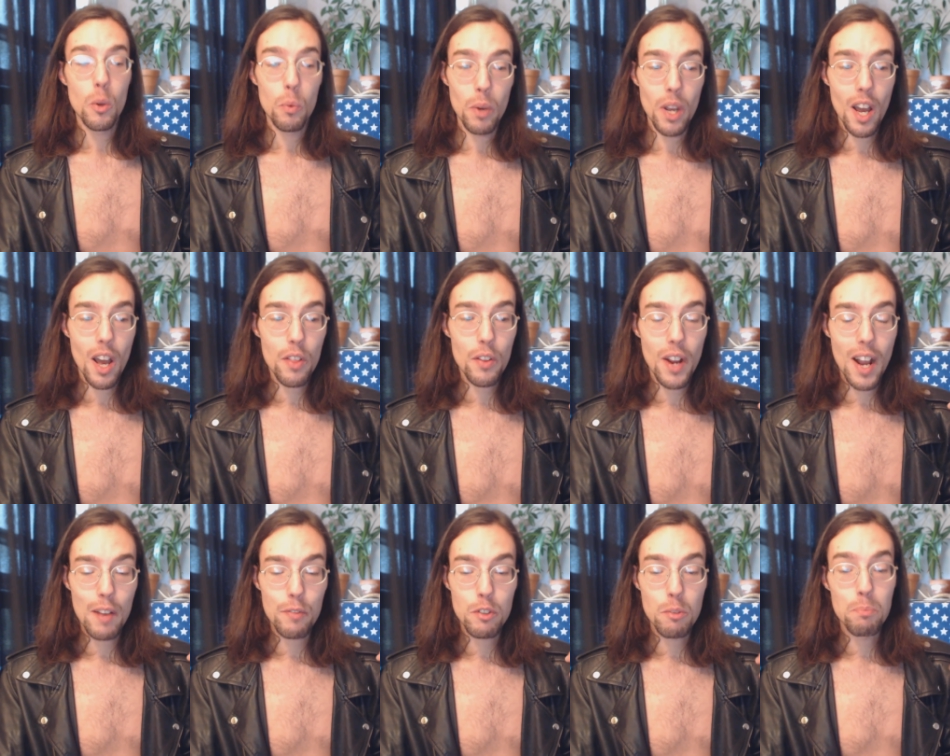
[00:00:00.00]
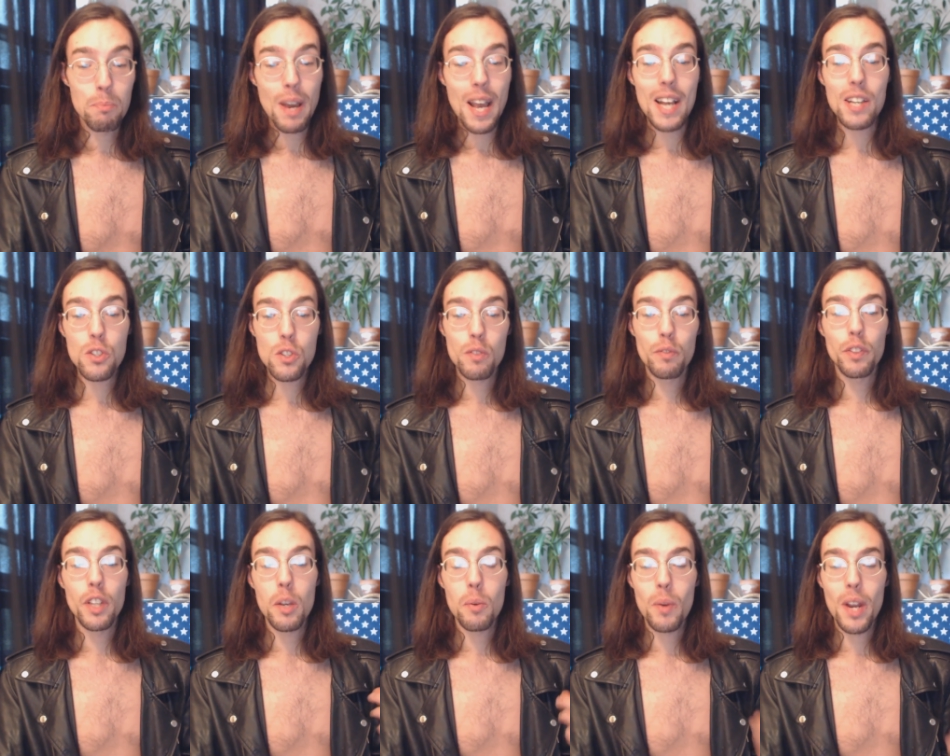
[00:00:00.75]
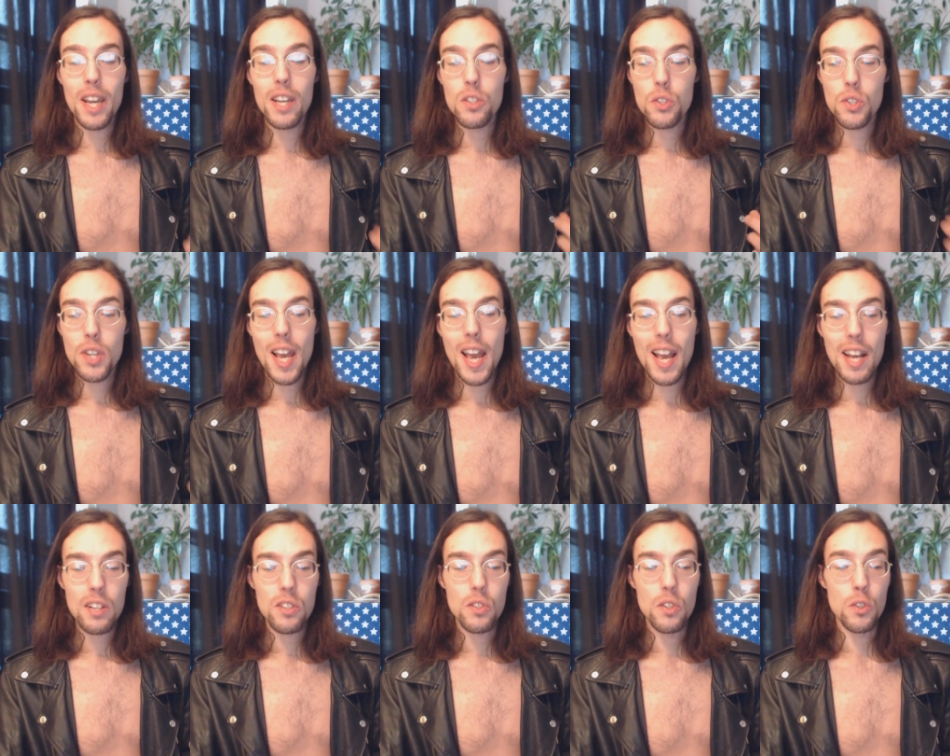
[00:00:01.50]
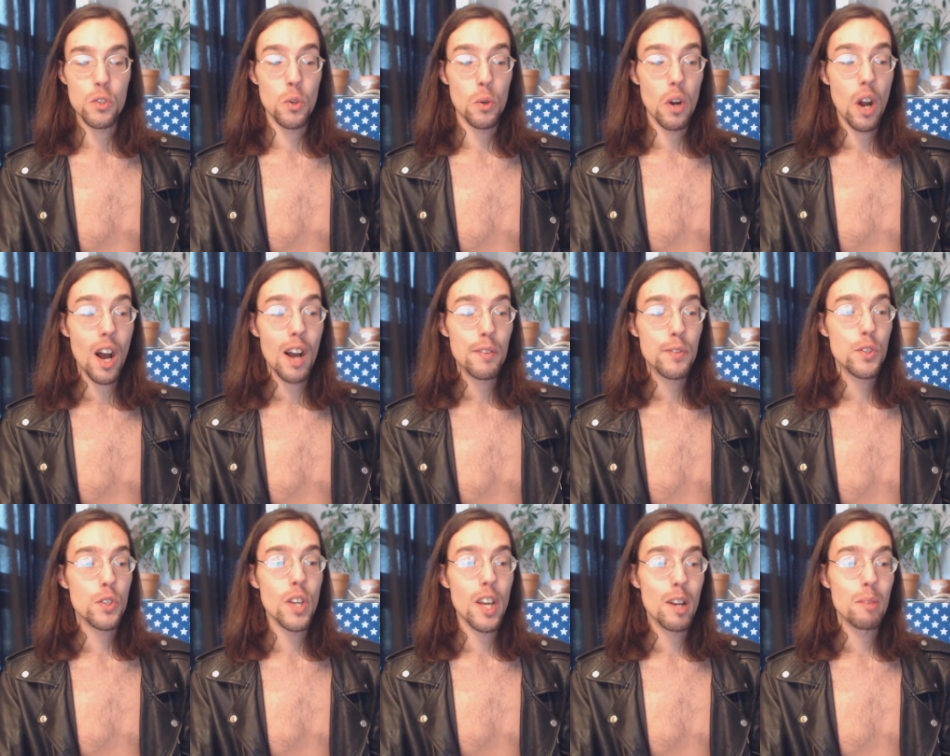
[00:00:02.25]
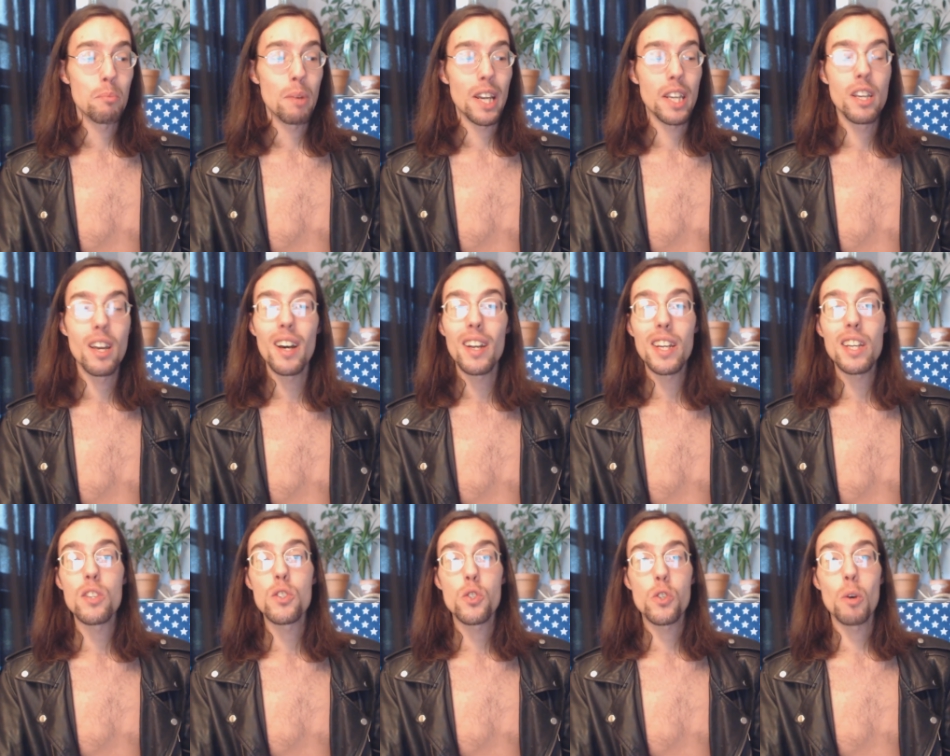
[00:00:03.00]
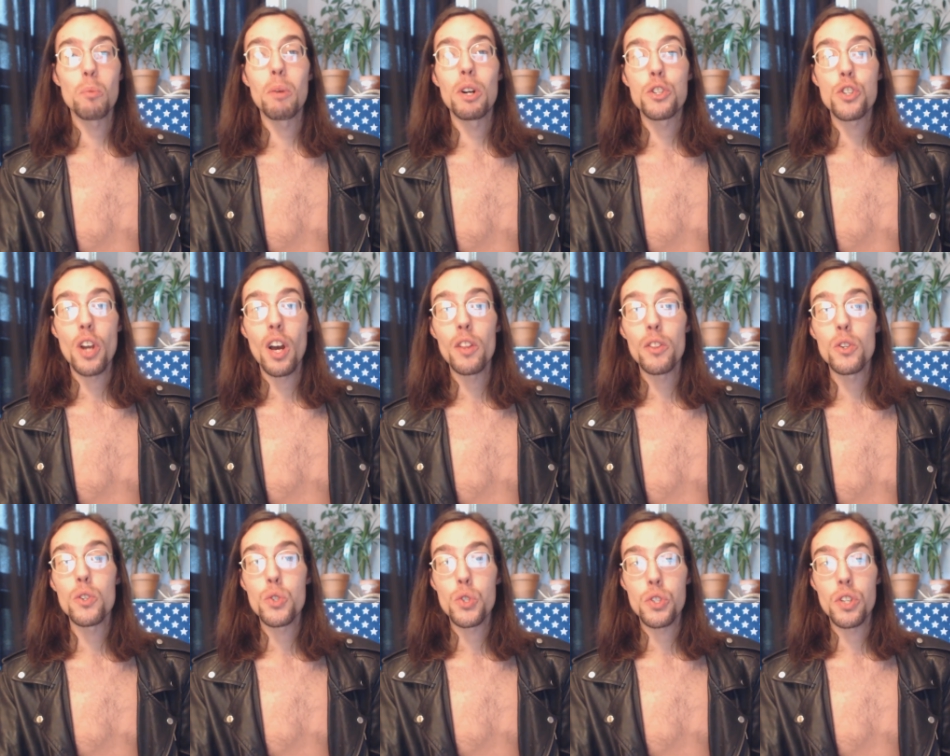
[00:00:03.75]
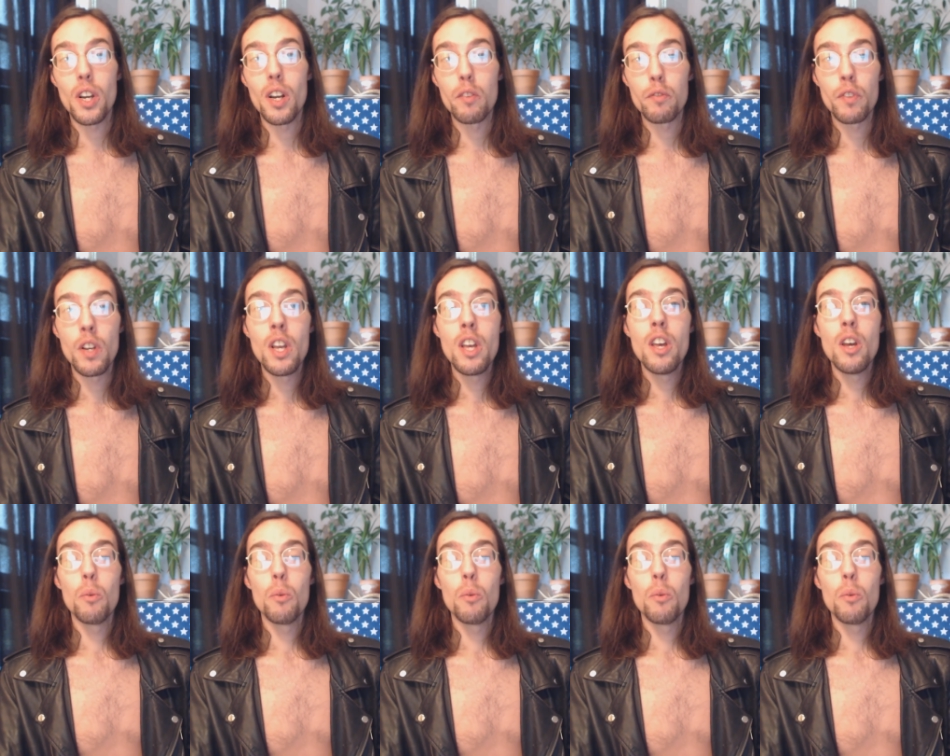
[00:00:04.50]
we either have to massively raise taxes or offset it by cutting so much other stuff.